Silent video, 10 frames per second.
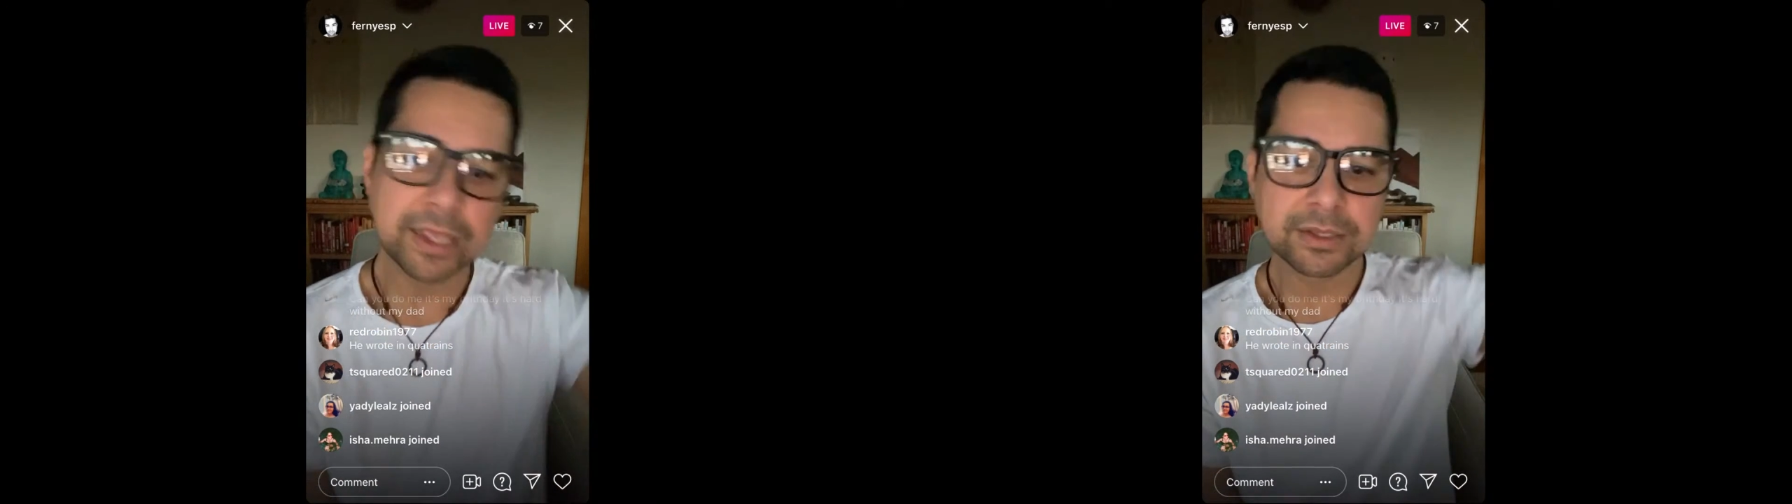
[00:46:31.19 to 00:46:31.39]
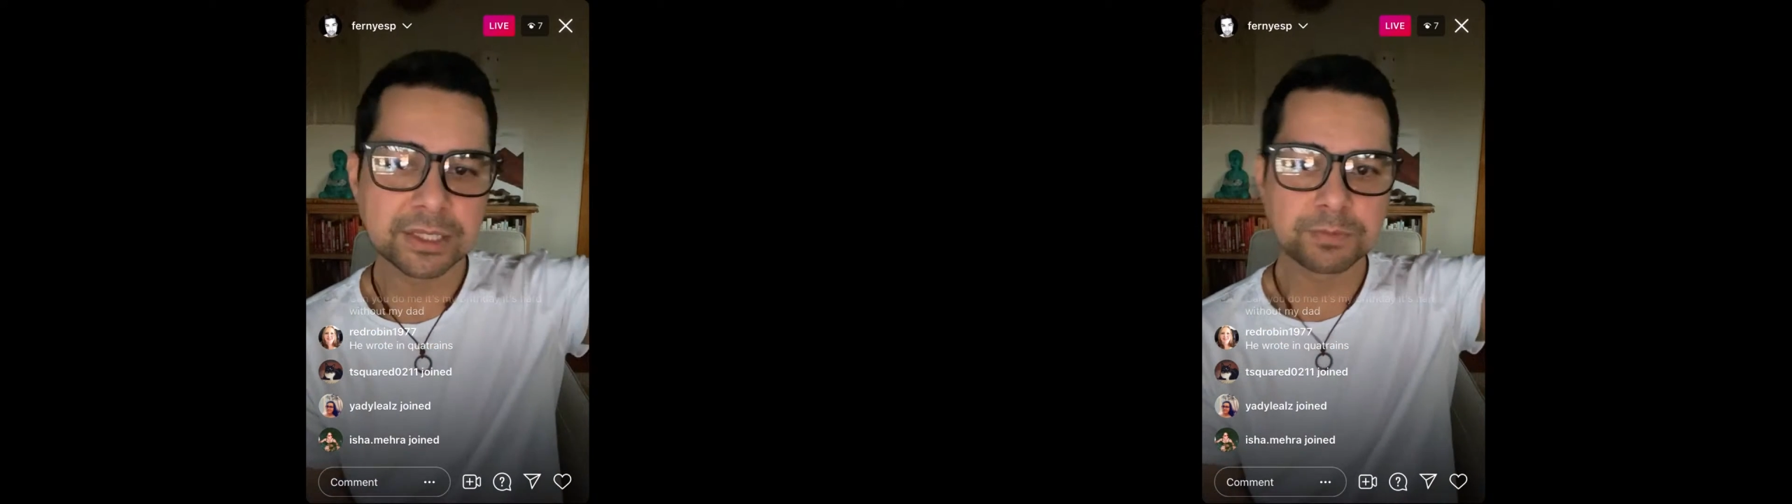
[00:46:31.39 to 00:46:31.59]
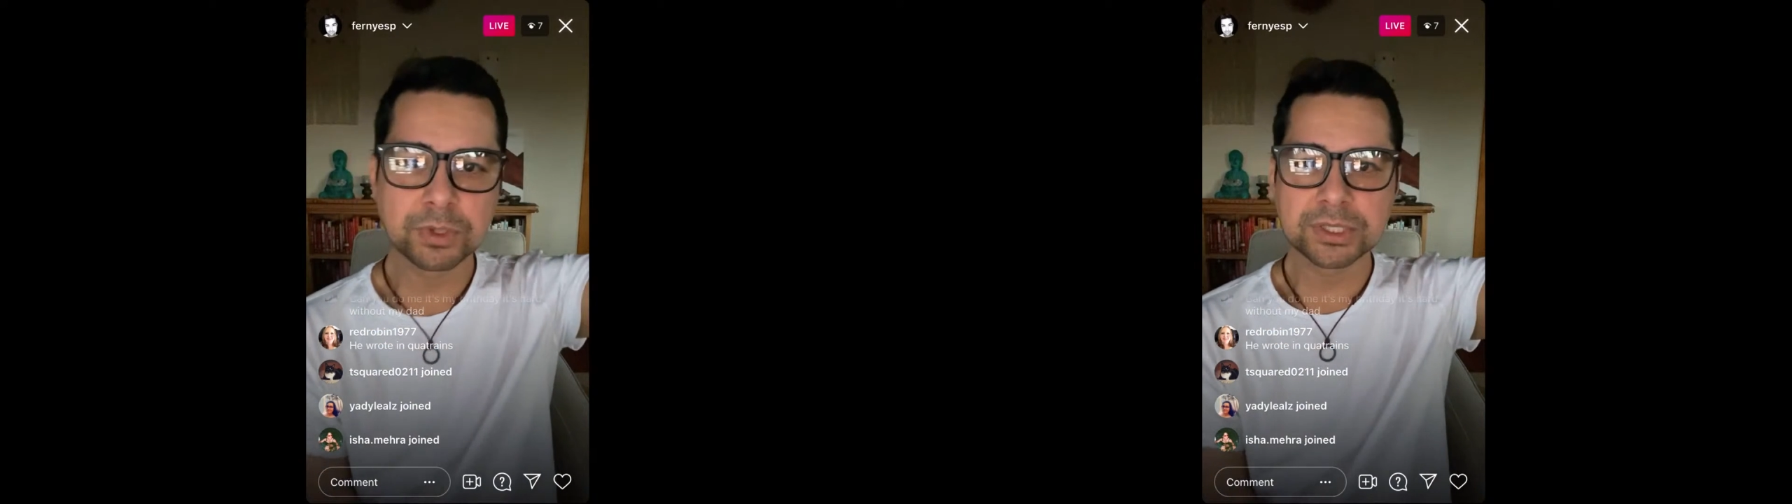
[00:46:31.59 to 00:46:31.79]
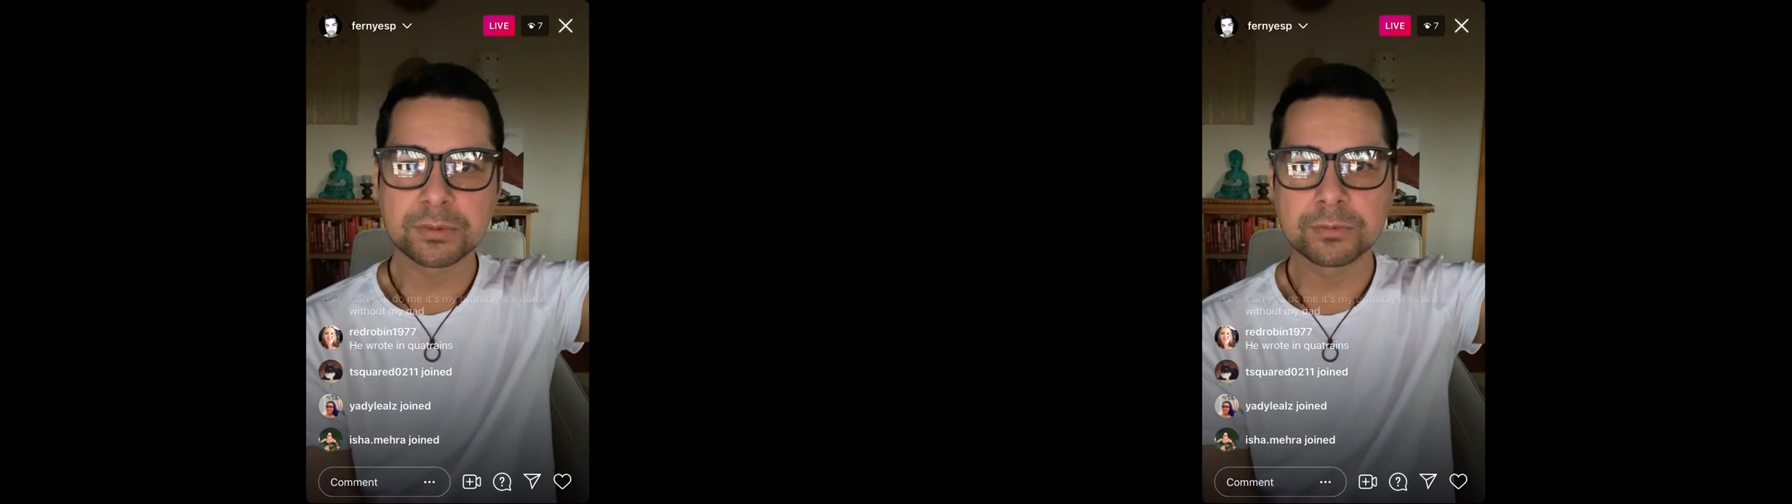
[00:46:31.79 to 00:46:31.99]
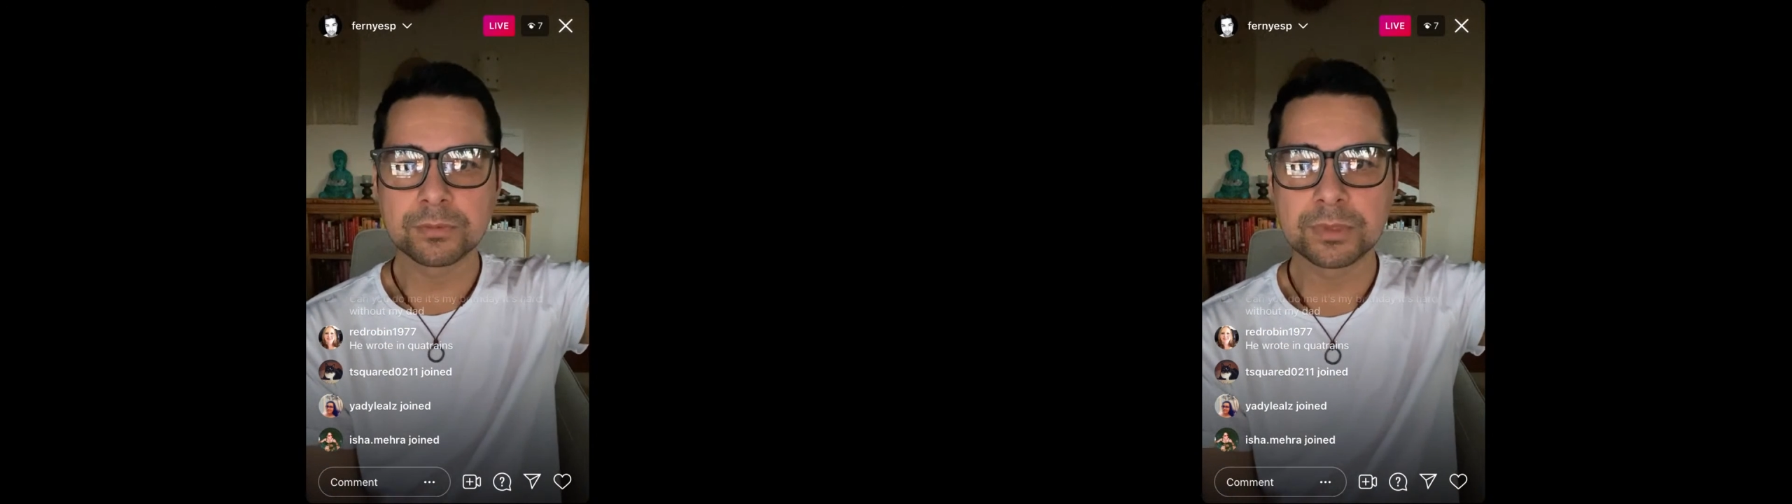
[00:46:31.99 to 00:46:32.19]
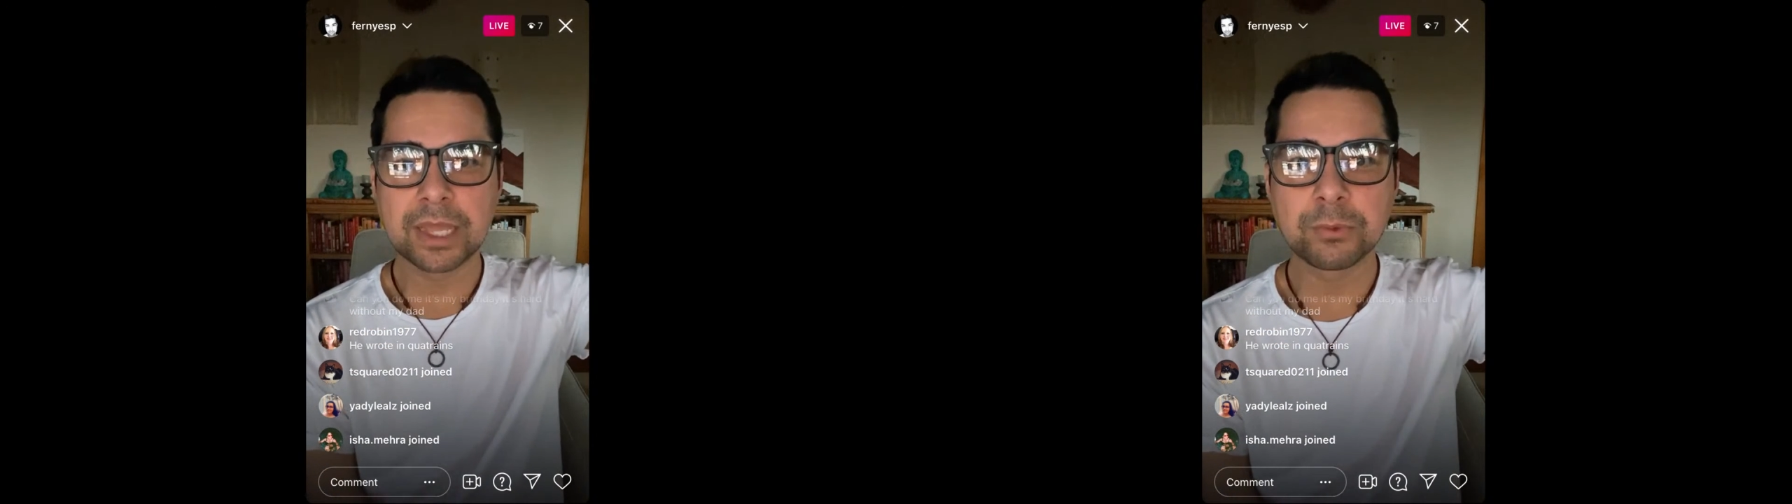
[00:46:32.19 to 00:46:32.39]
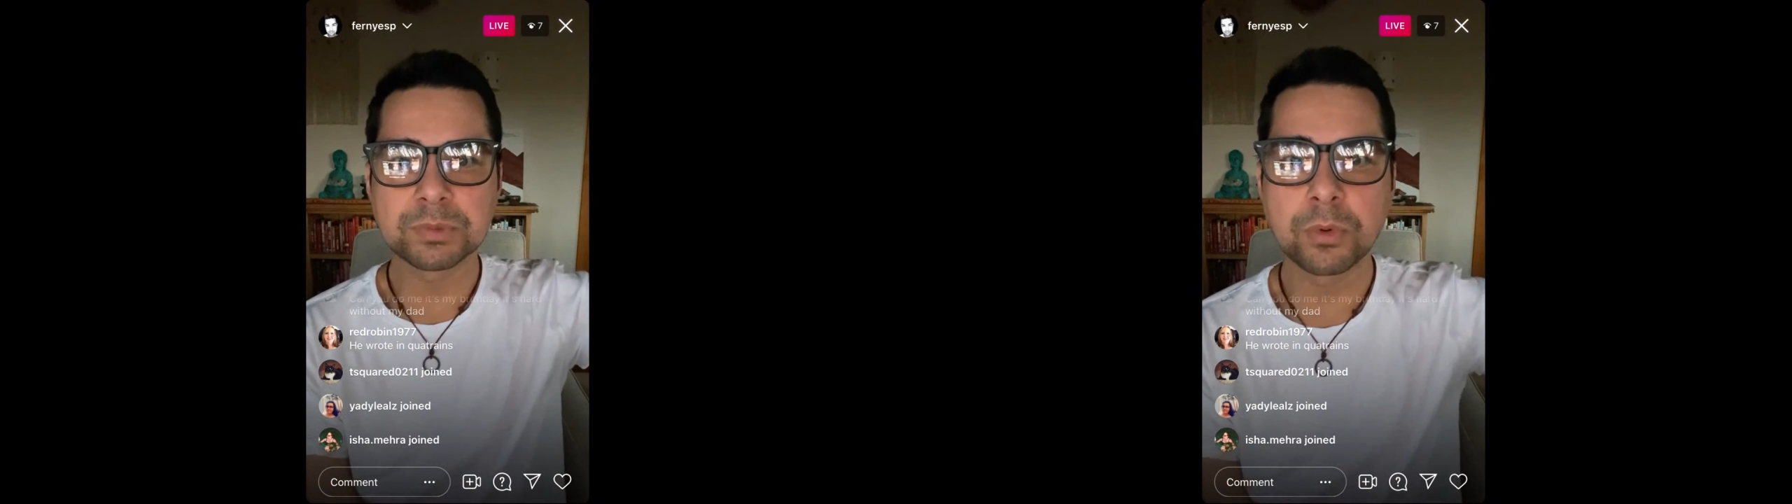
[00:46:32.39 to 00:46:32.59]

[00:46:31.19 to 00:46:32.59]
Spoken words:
like this person